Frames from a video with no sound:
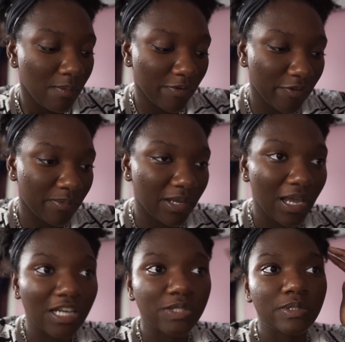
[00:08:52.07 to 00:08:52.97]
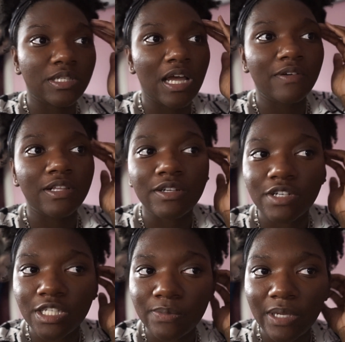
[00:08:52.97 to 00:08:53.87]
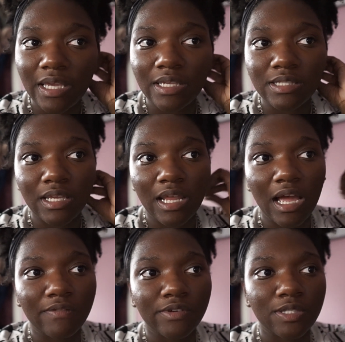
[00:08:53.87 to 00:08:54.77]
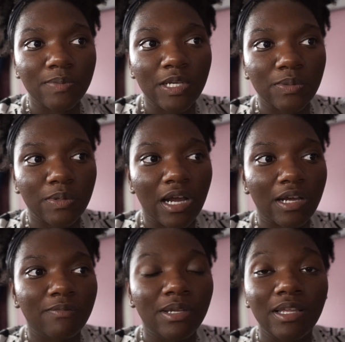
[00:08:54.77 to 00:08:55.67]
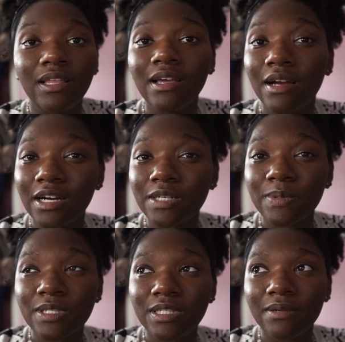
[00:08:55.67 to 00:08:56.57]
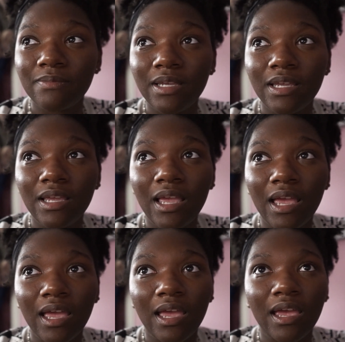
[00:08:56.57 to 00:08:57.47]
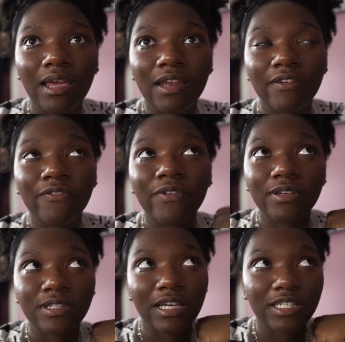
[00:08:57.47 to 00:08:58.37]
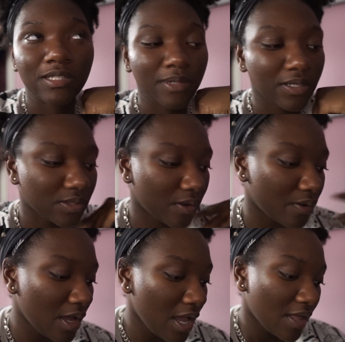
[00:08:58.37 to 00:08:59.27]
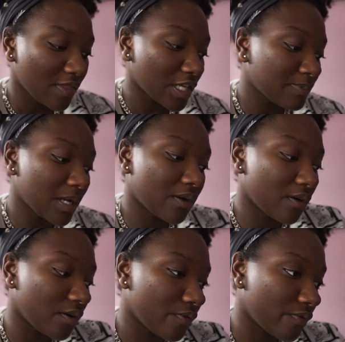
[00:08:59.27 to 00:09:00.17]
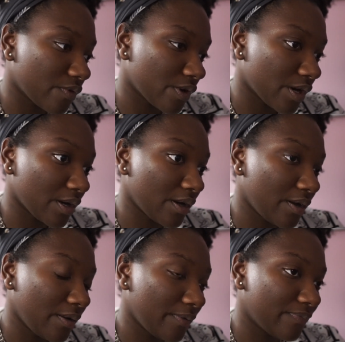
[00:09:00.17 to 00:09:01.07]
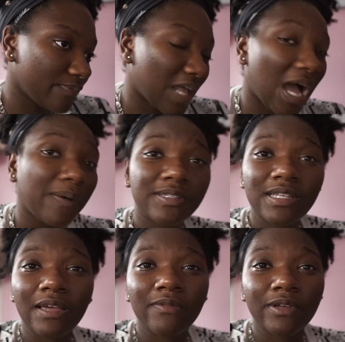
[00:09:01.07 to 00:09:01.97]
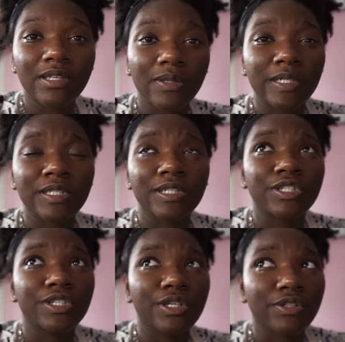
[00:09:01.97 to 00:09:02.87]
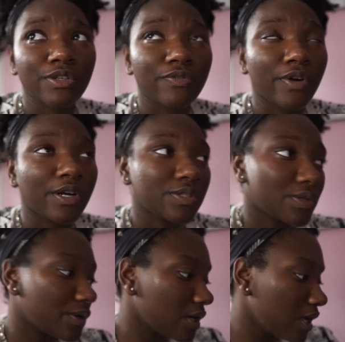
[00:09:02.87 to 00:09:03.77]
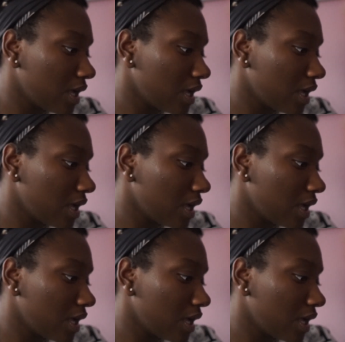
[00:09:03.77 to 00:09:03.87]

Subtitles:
But for me, I just want to have a clearer space and have a space where I can be 100% me and it feels like it's me. So that's my goal for, I would say, really the rest of this year so far. So